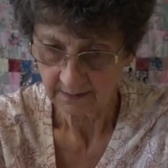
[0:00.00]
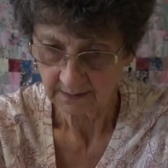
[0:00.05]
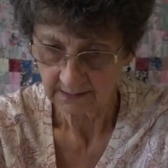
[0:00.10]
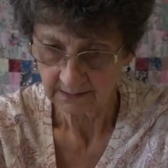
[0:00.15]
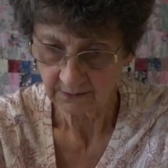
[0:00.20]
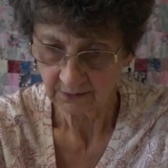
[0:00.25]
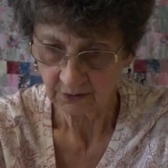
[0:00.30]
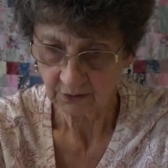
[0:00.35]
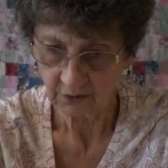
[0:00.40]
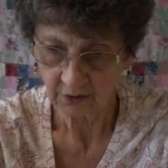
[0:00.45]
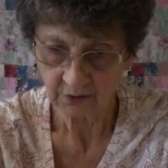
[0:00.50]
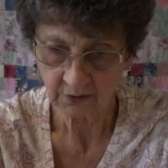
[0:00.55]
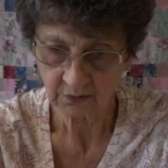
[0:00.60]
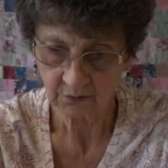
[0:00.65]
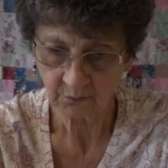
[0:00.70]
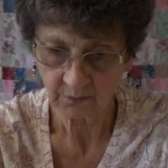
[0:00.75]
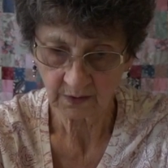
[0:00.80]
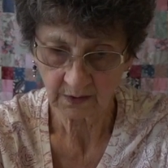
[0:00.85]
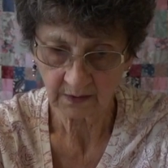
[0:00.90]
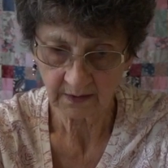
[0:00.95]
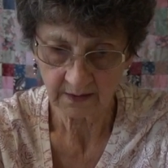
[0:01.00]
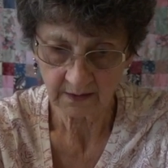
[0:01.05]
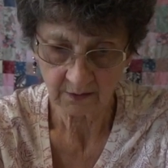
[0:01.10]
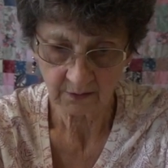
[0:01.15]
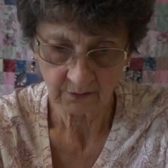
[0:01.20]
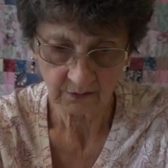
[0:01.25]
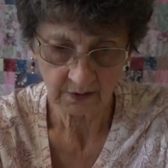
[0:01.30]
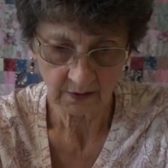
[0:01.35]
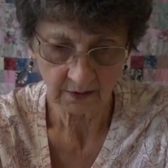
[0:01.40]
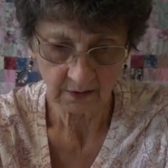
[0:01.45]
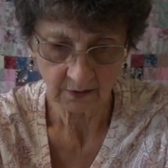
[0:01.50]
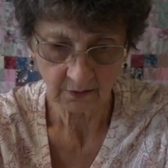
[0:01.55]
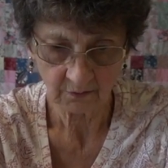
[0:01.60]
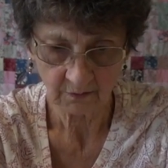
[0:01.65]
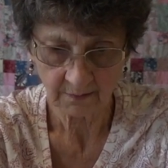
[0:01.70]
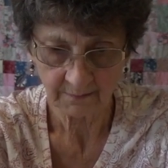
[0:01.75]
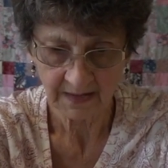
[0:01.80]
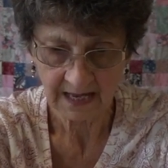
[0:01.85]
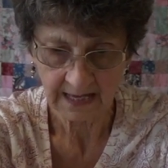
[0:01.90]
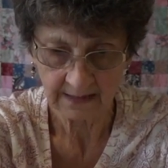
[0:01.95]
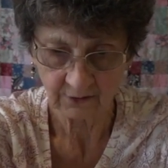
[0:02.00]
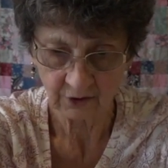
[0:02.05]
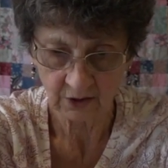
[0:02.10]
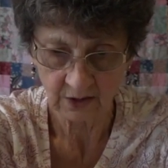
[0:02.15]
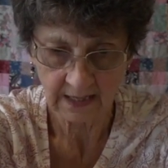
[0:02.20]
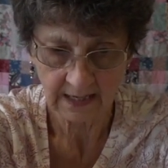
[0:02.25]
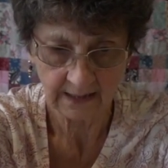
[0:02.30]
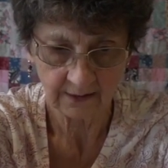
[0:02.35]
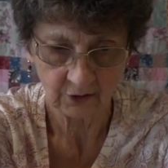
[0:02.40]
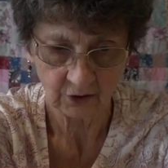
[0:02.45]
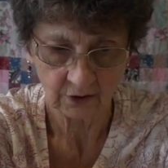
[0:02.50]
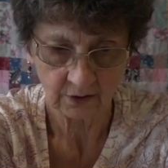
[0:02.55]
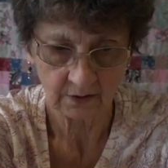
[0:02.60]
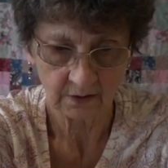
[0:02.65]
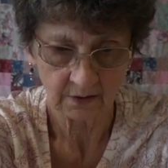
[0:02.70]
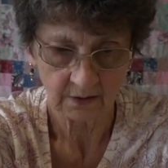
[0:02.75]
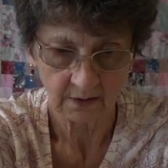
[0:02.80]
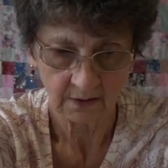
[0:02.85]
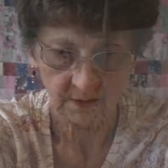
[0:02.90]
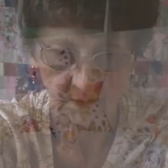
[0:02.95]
It's just really using your imagination.